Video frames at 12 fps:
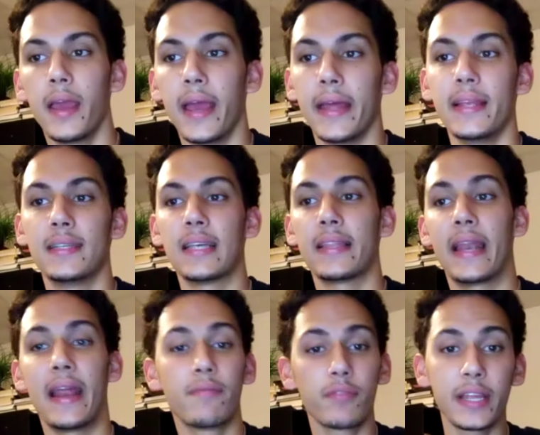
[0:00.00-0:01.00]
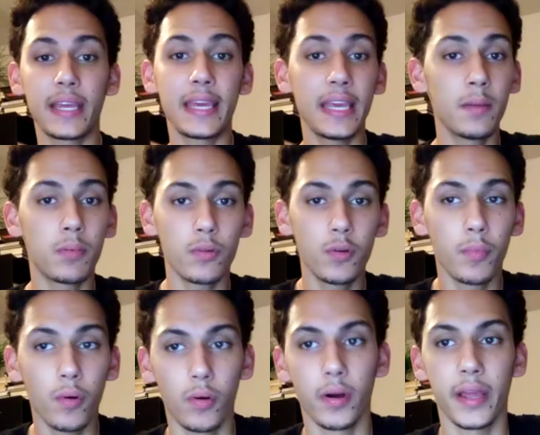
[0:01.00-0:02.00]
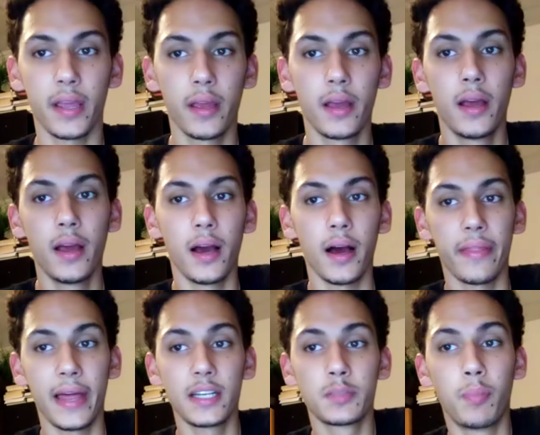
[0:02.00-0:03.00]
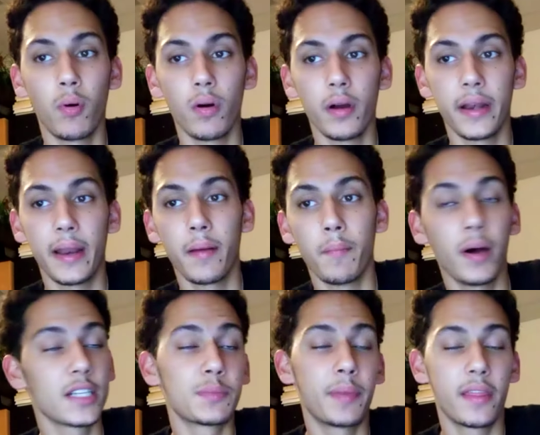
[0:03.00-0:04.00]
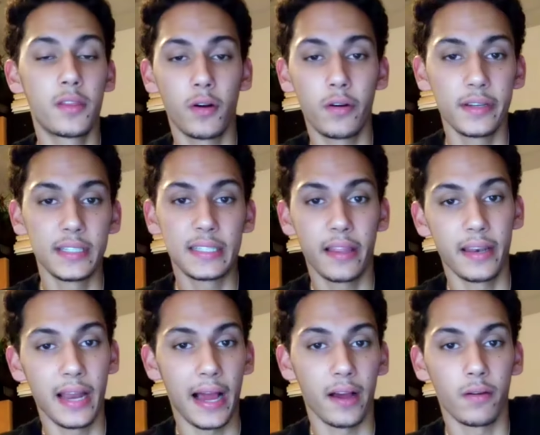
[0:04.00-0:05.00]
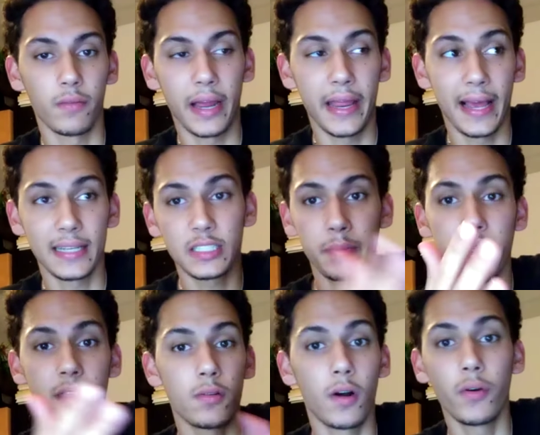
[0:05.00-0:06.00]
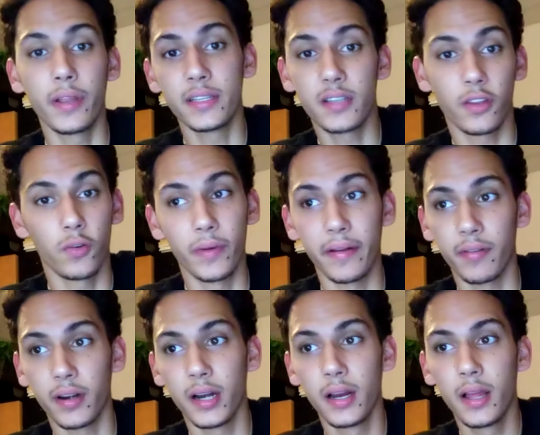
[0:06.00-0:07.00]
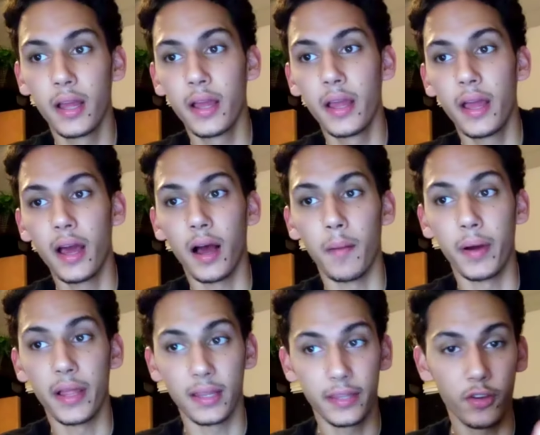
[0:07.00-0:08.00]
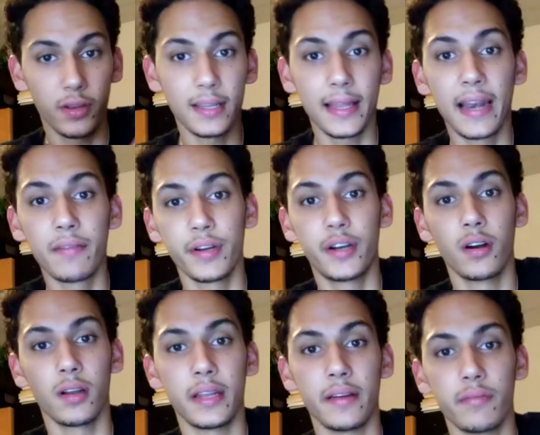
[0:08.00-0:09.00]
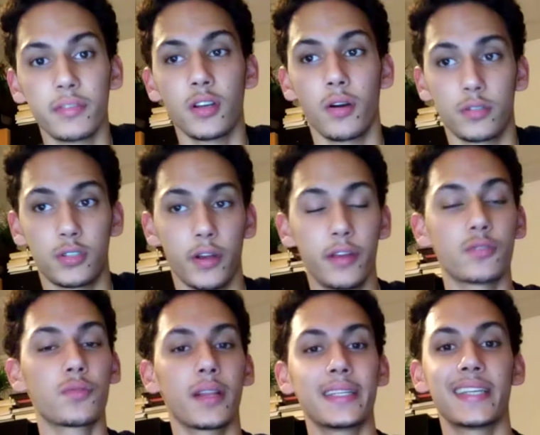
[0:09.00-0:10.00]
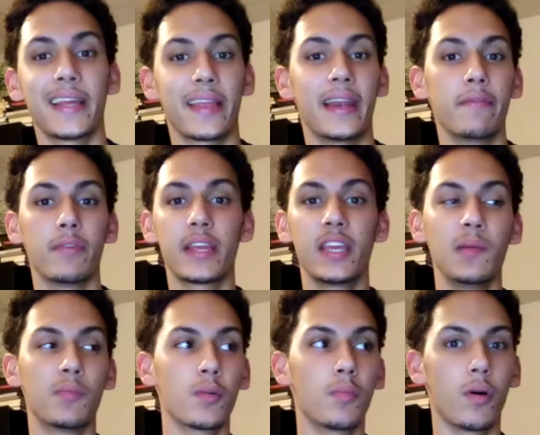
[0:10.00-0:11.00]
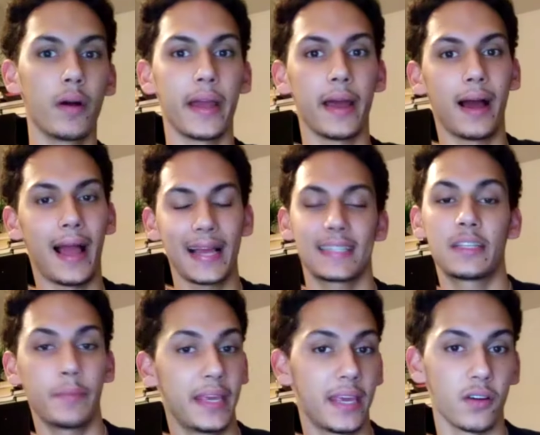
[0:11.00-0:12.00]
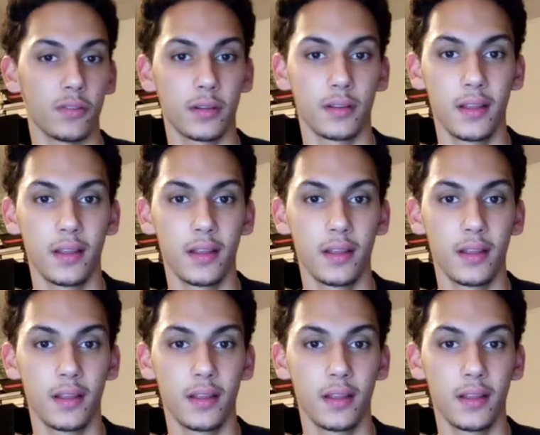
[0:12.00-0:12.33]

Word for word: And he said that every Hebrew boy uh, that is born must be thrown into the Nile, right? It has to be thrown into the river. Uh, but you can let every girl live. So, so he was really saying that every Hebrew boy uh, has to be killed.